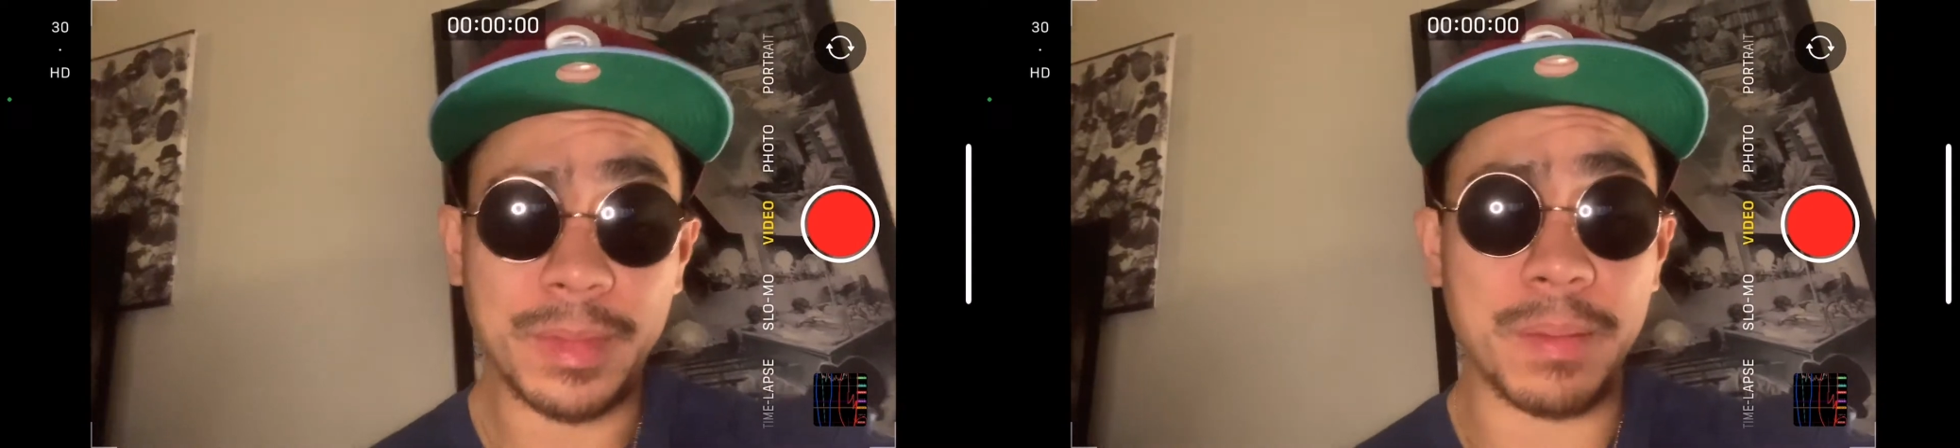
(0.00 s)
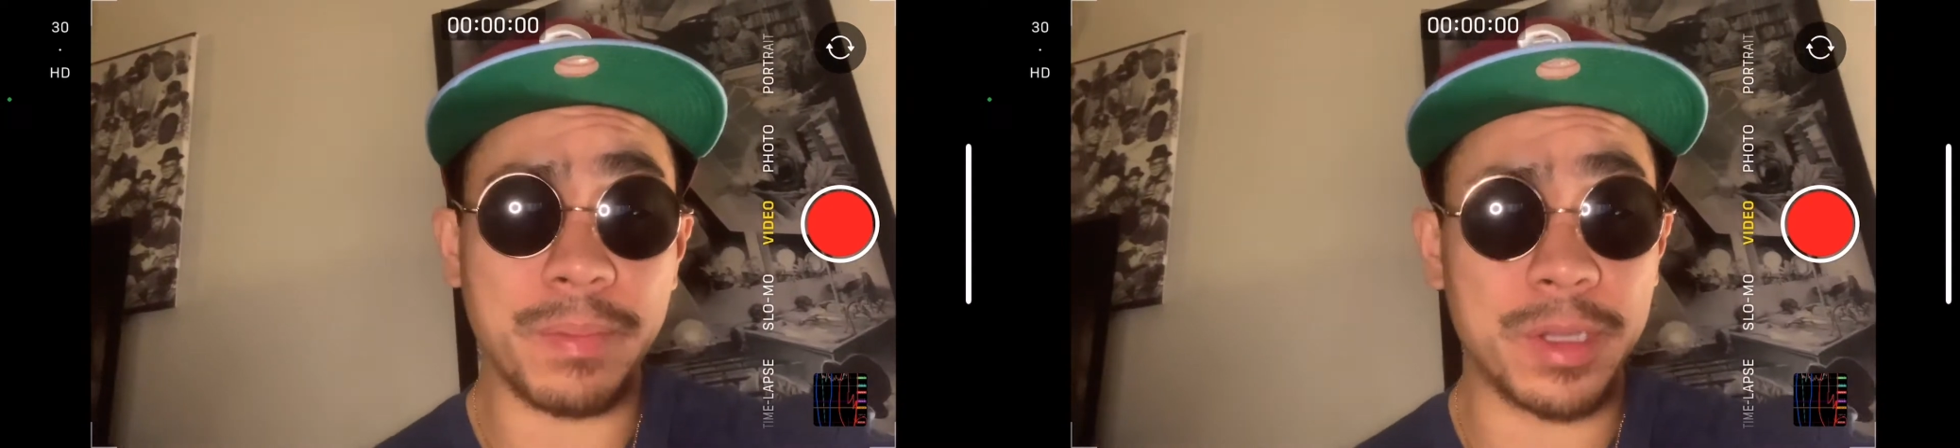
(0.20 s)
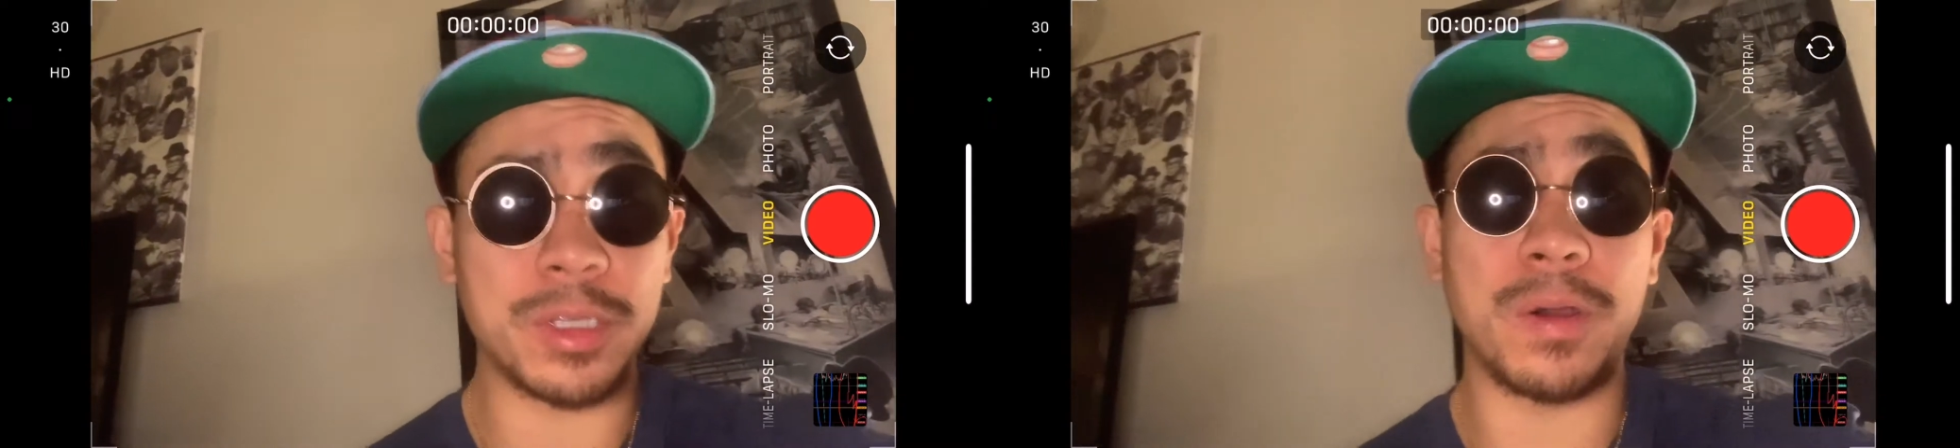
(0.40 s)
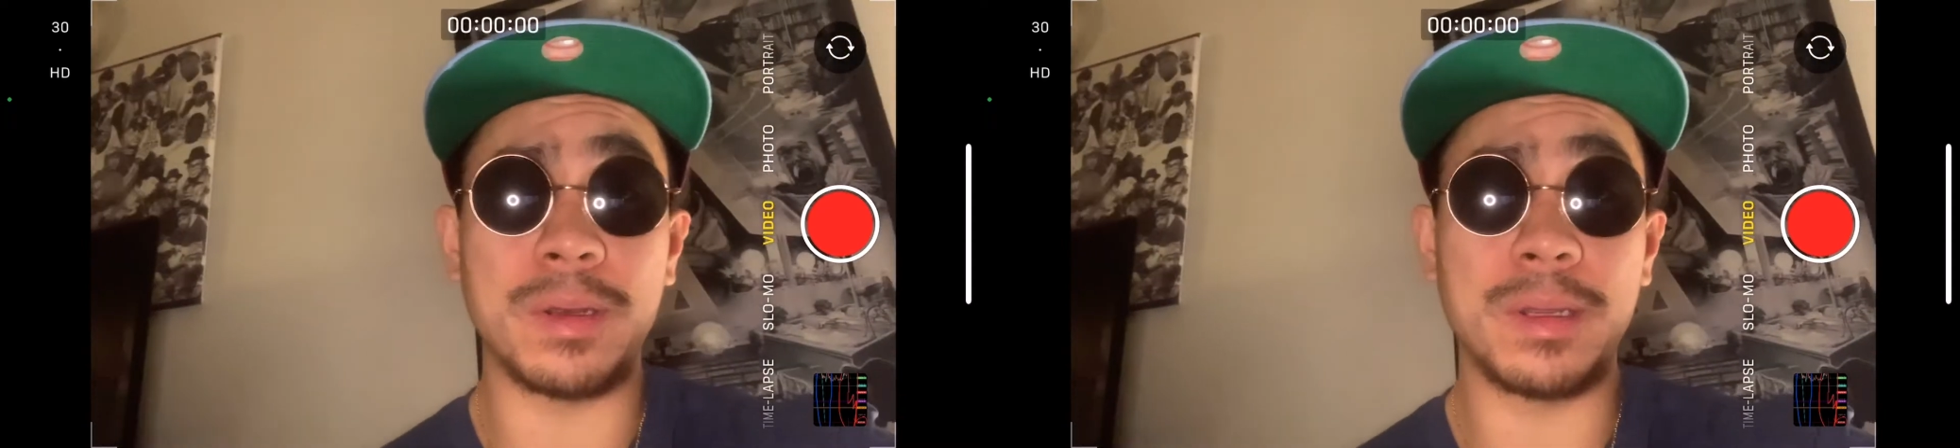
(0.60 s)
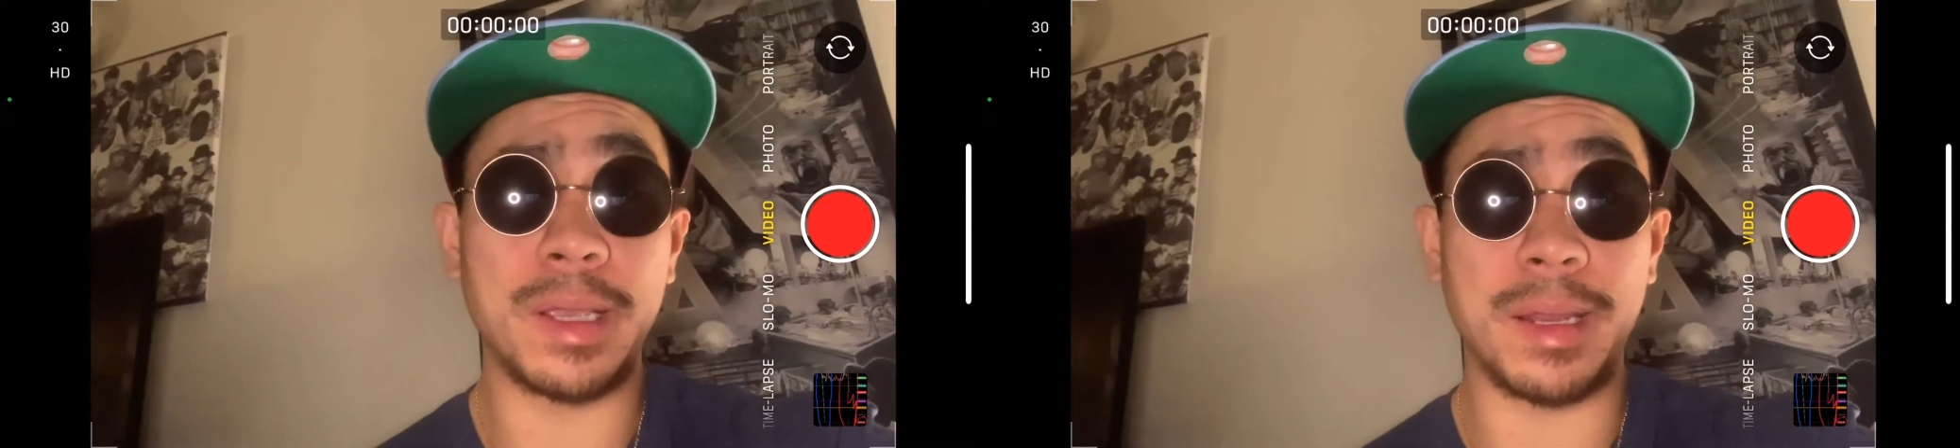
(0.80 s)
but it's
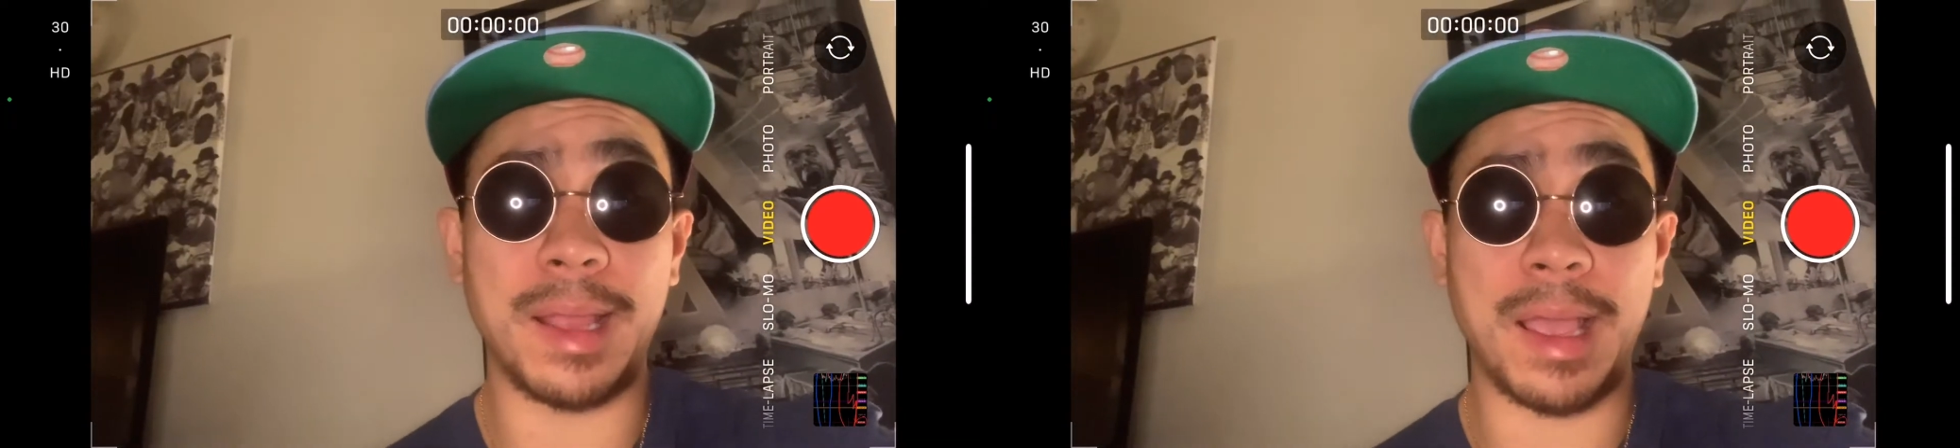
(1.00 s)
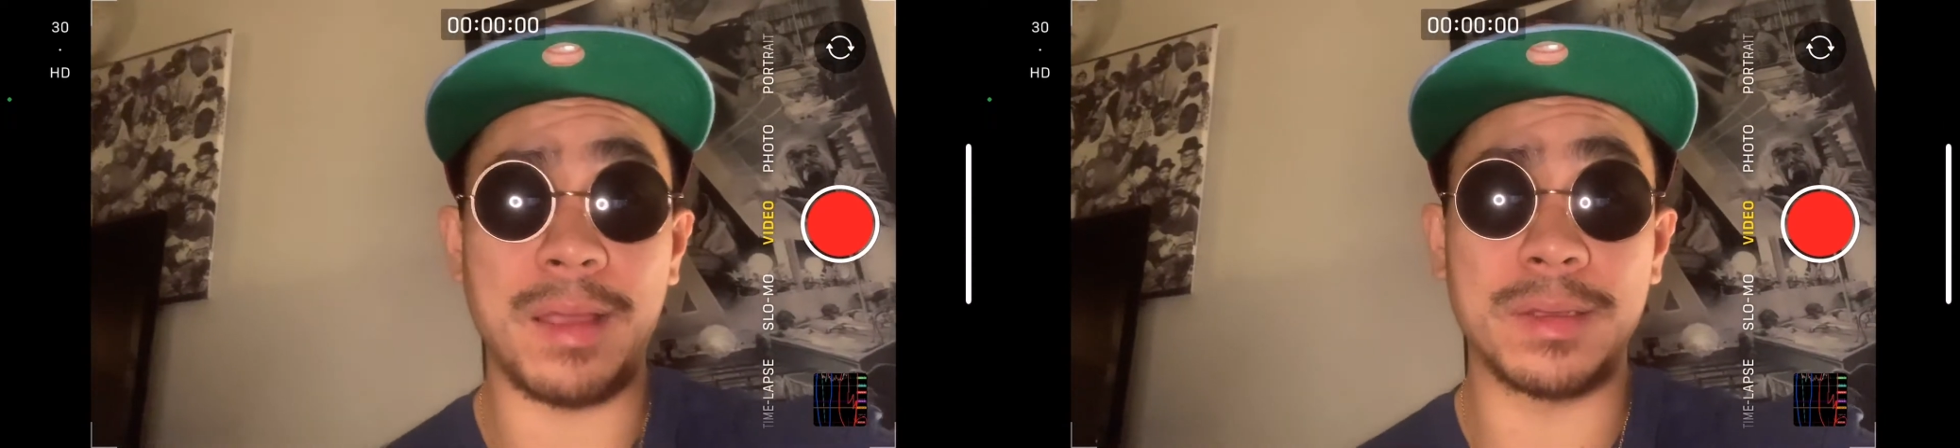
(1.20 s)
going, and now